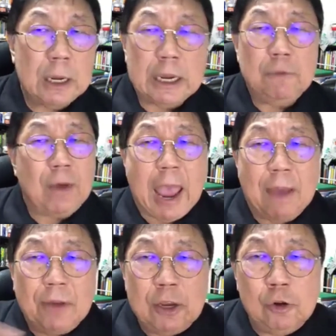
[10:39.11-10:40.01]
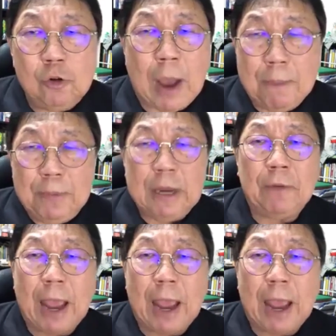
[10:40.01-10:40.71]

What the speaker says: In whatever you do, I believe